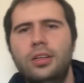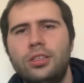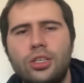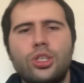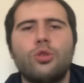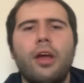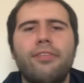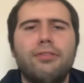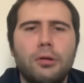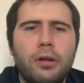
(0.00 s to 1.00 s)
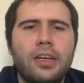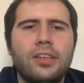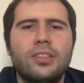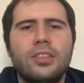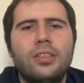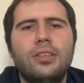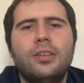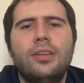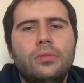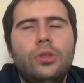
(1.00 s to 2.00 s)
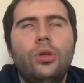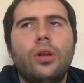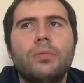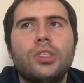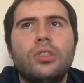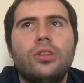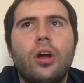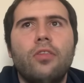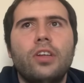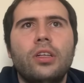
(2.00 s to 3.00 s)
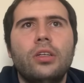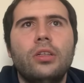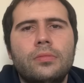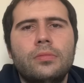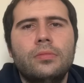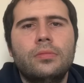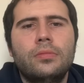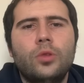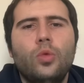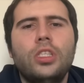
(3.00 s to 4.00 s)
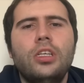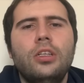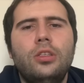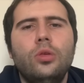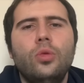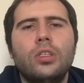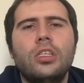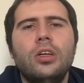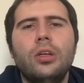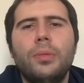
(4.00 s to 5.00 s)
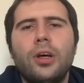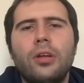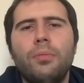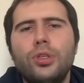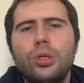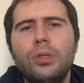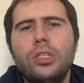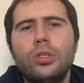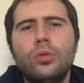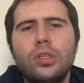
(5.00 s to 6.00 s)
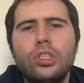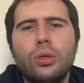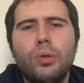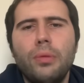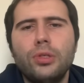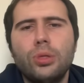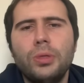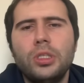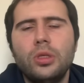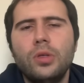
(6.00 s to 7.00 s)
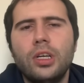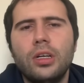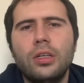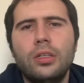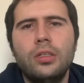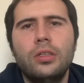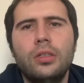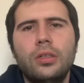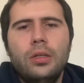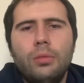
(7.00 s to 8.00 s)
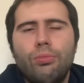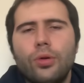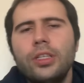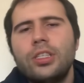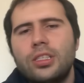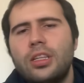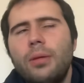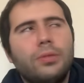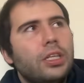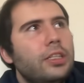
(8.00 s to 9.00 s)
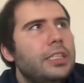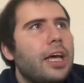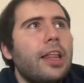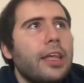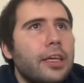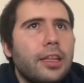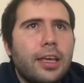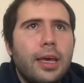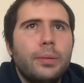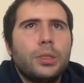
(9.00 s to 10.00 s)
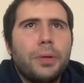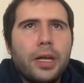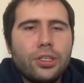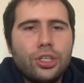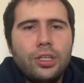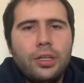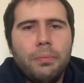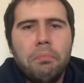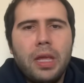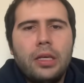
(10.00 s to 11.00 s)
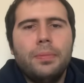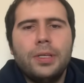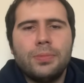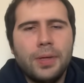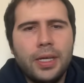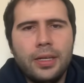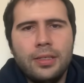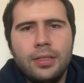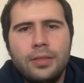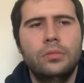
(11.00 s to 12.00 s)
to strive for greatness. Dude, I'm starving. What's he going to do? What's he on about? Bishop e2. He should play bishop e2 here. Bro needs to stop dilly-dallying in the cabbage patch and make up his mind.